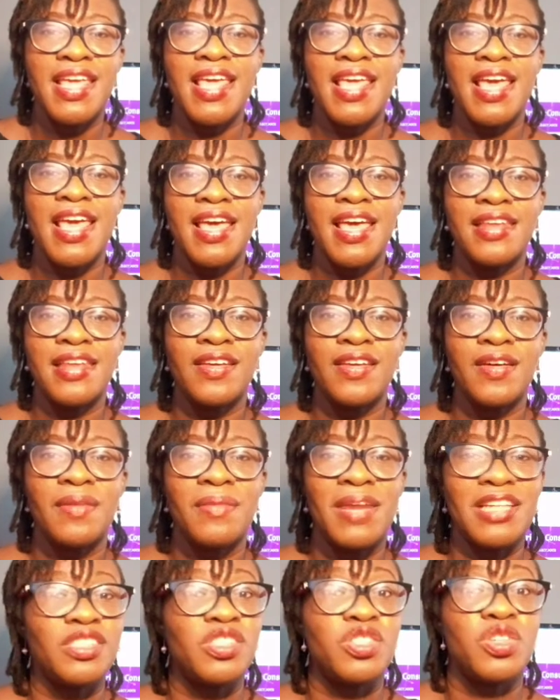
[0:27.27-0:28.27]
and
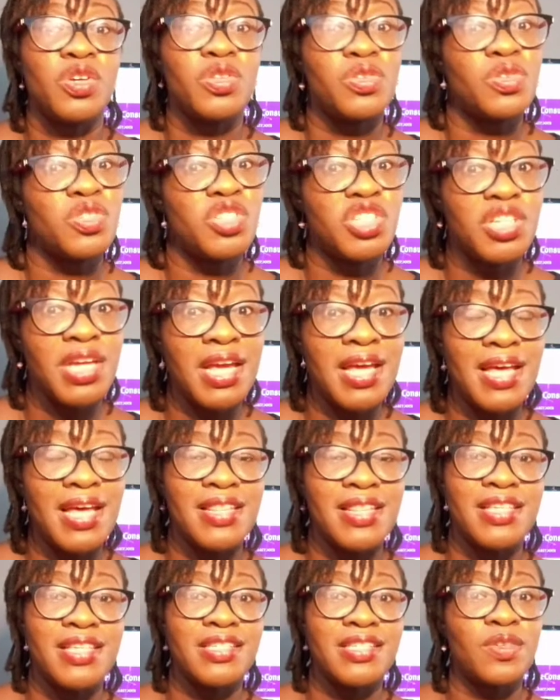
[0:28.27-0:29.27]
I just thought to share,
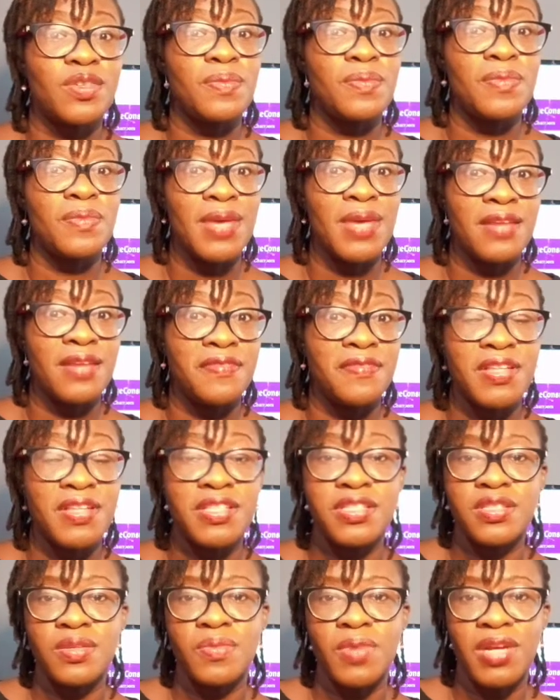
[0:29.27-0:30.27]
and this could
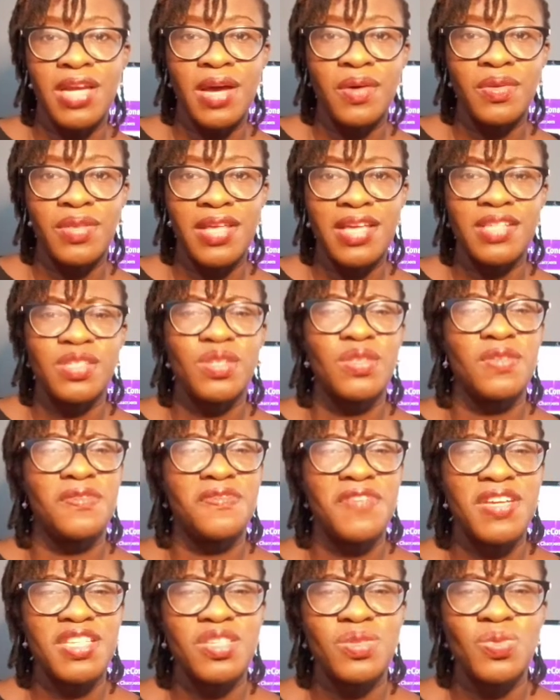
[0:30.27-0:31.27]
benefit someone out there. So the
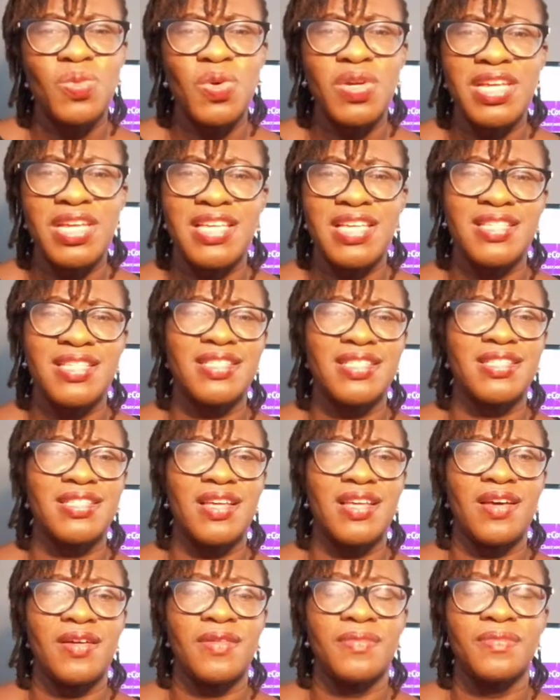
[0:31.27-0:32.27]
first one is
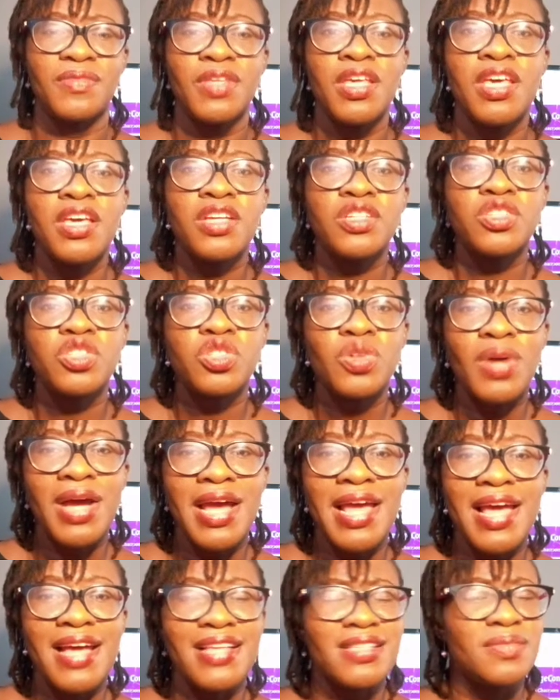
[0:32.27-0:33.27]

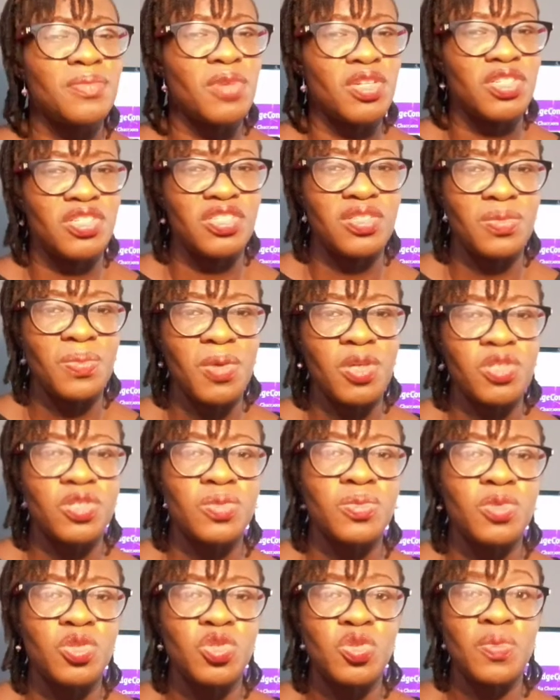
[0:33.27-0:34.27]
try as much as
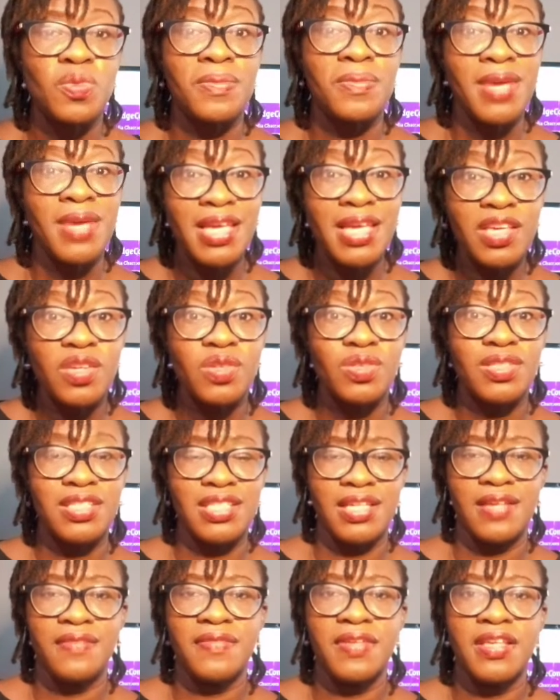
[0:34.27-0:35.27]
possible to make your
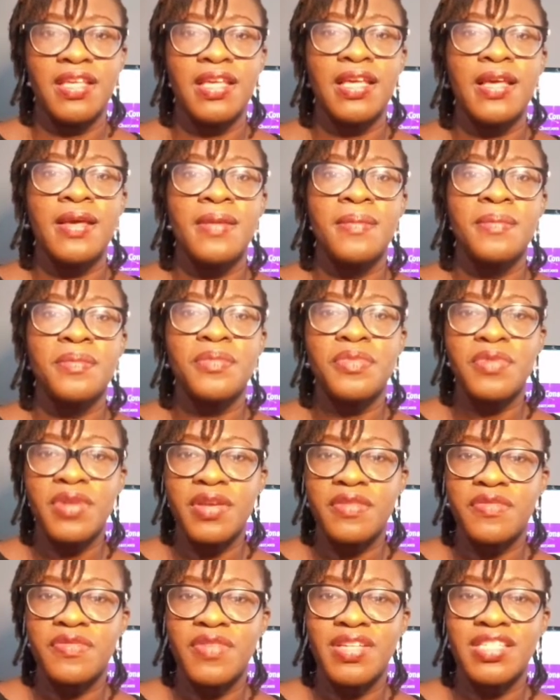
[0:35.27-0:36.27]
CV
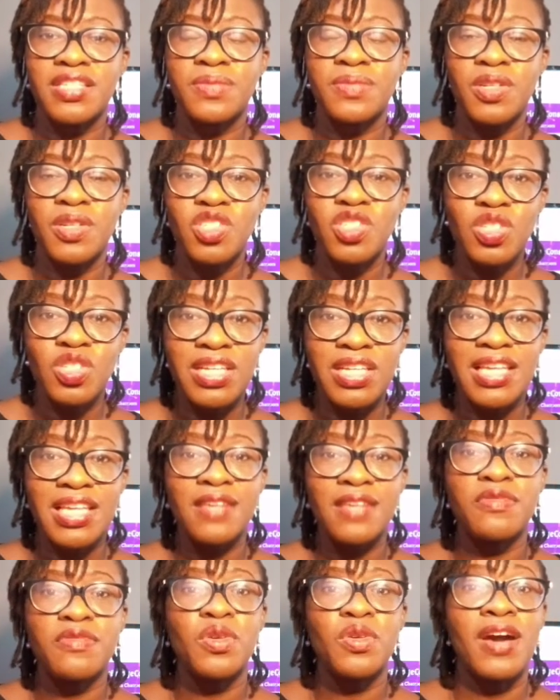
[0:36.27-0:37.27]
brief, especially
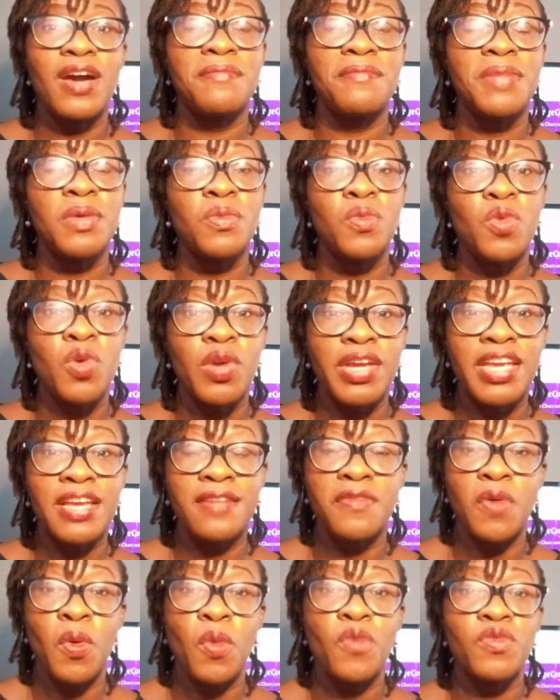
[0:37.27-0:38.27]
if you have been working
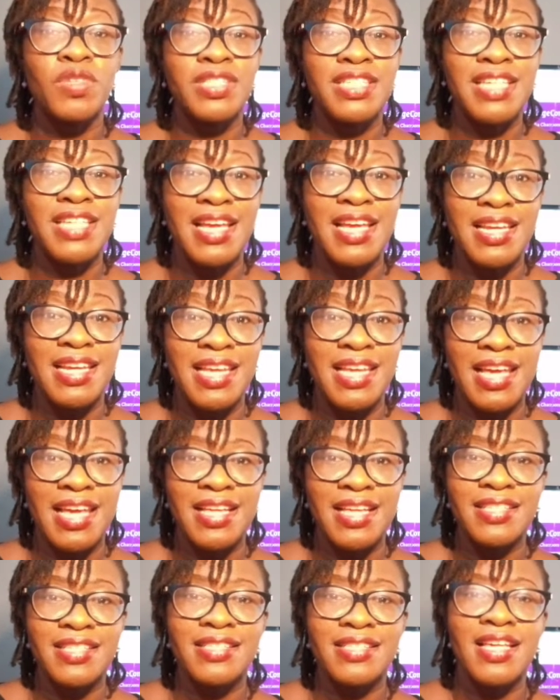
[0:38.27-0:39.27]
for over 10
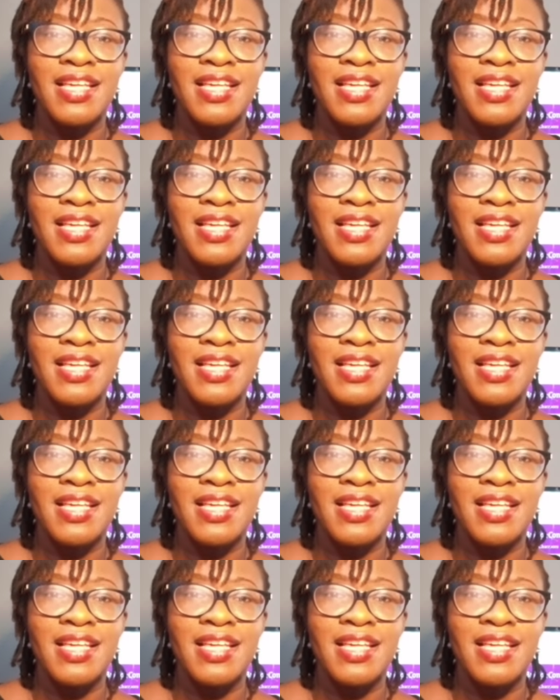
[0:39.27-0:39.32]
years